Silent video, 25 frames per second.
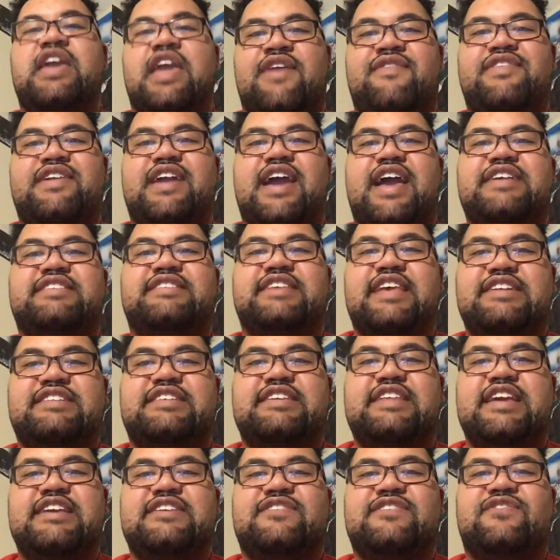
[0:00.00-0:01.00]
If you guys like
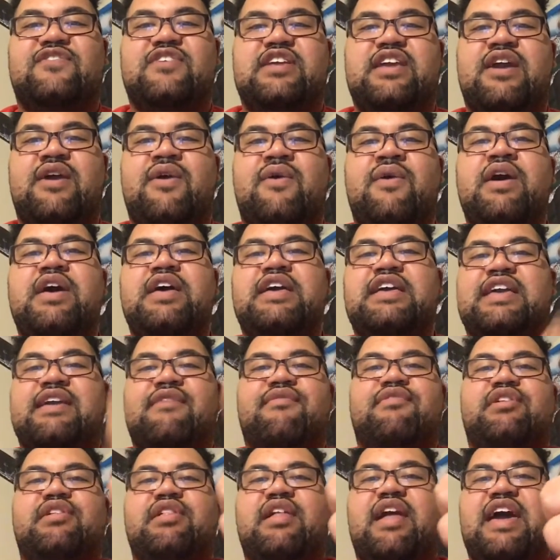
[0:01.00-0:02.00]
today's video,
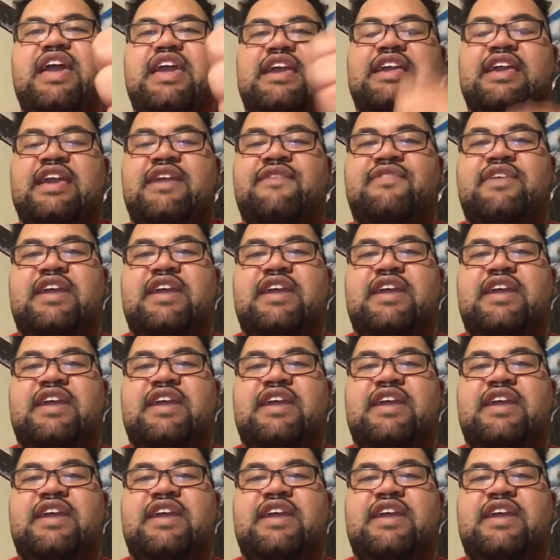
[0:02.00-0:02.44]
give it a like.